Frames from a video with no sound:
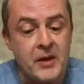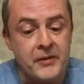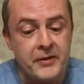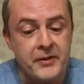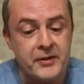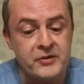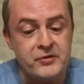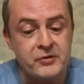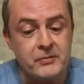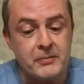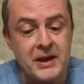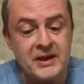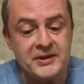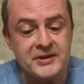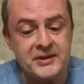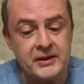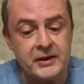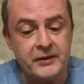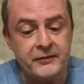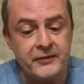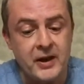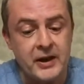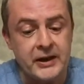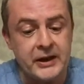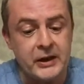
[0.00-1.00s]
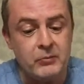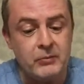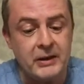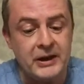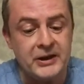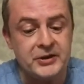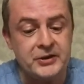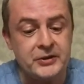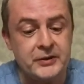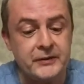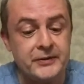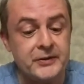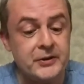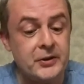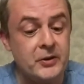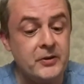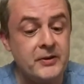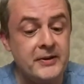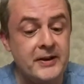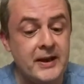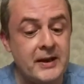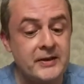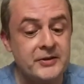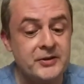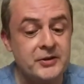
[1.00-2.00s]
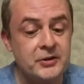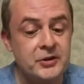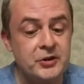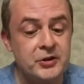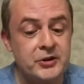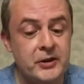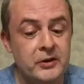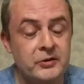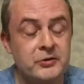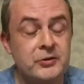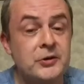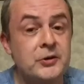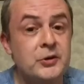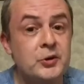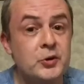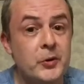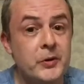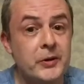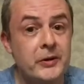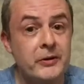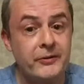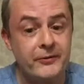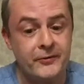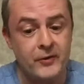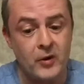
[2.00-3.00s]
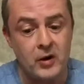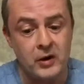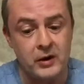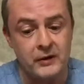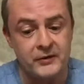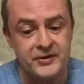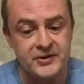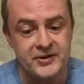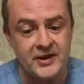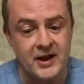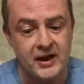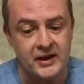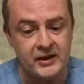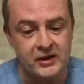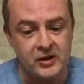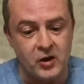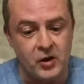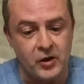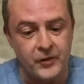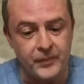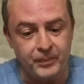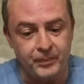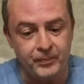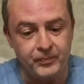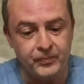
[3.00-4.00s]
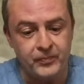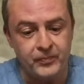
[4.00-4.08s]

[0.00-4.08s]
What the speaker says: the dramatic evacuation of 2,000 children during the fall of Saigon.